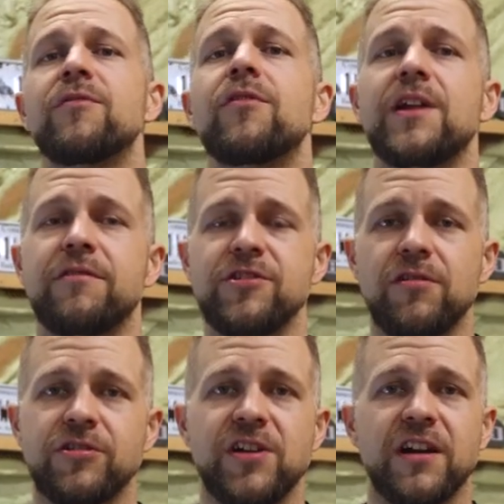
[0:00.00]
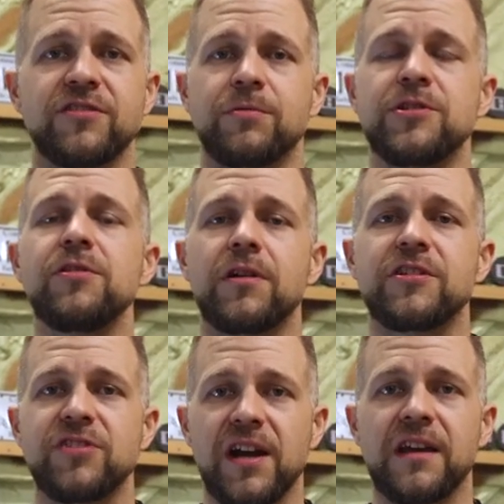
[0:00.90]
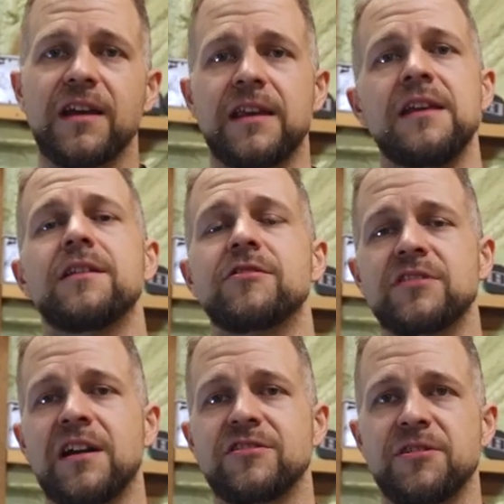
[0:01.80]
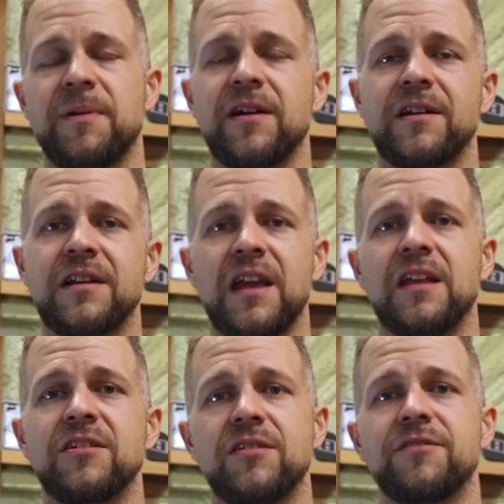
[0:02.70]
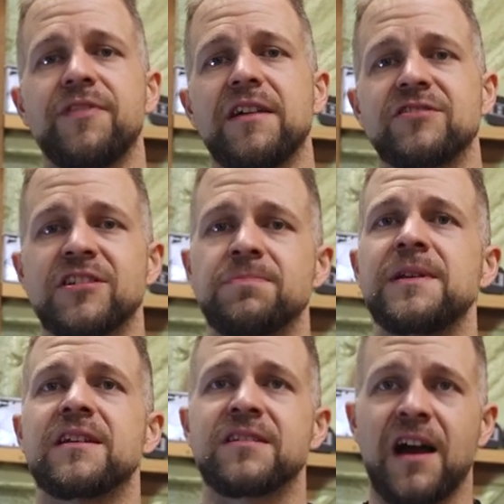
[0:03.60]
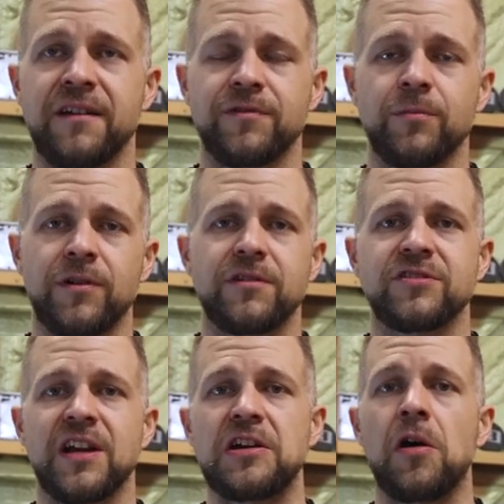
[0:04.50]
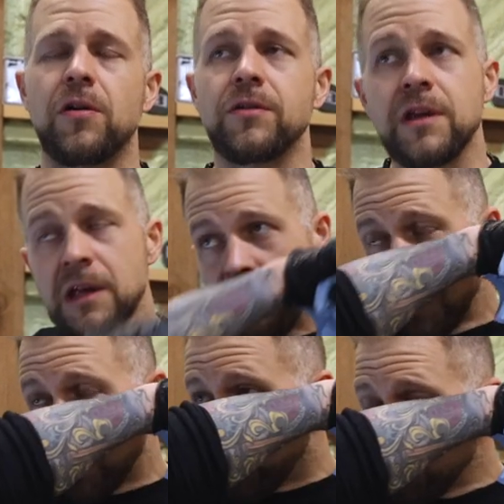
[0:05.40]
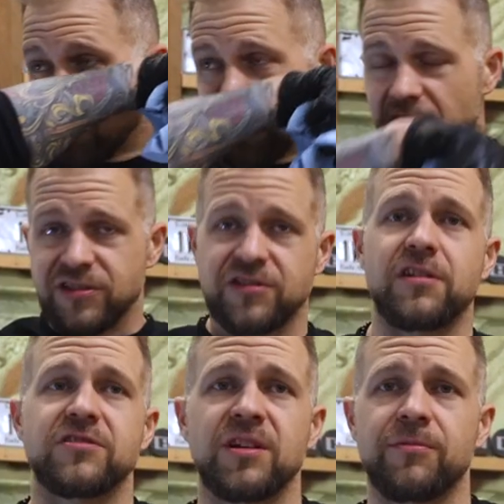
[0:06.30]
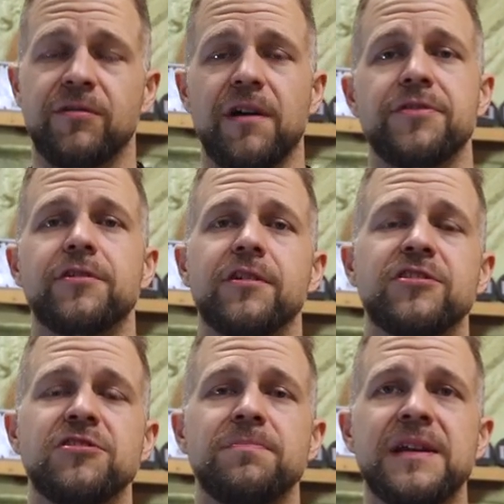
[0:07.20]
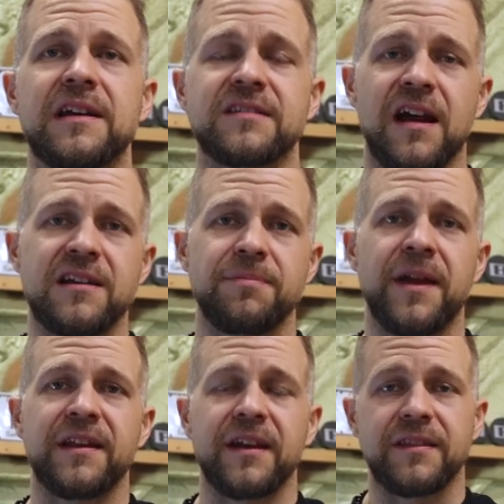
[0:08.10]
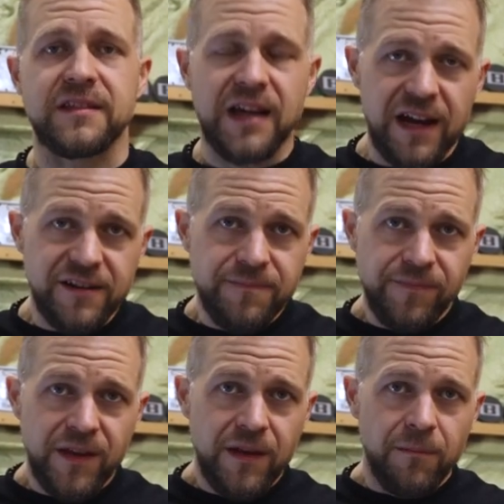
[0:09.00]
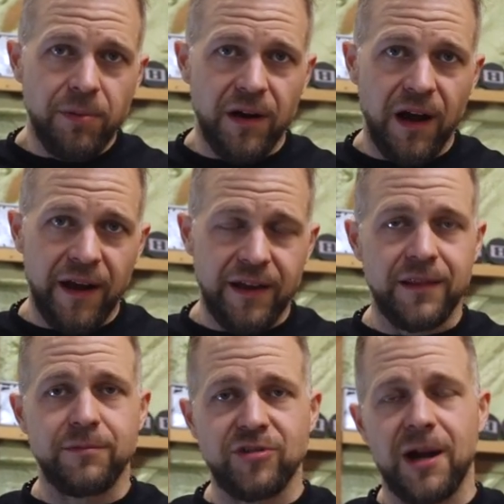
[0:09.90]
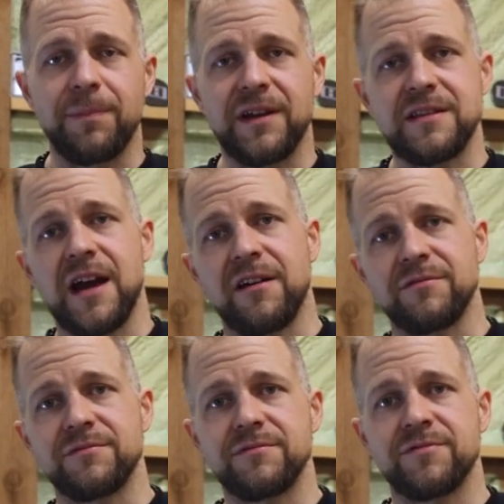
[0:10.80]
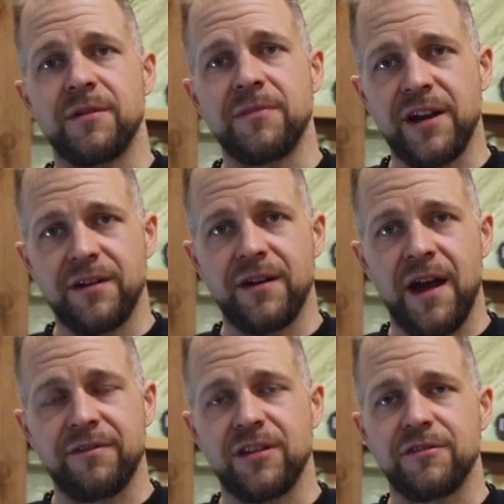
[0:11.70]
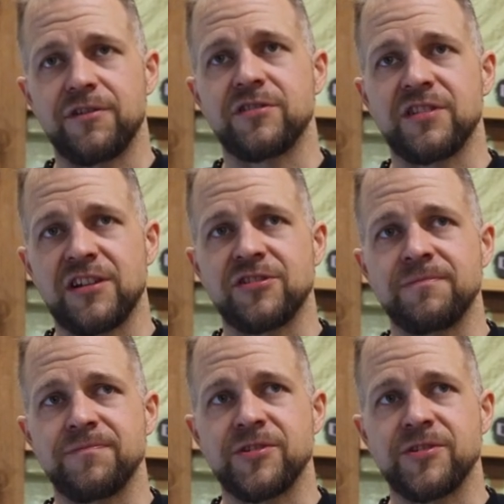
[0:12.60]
Before and after you go on track, because when you go on track and get heat in those tires, they're probably going to gain a good 5-6 psi from where they're set cold. Usually I'll start somewhere around 32 psi depending on the tire, but I end up dropping it down from there after the first session.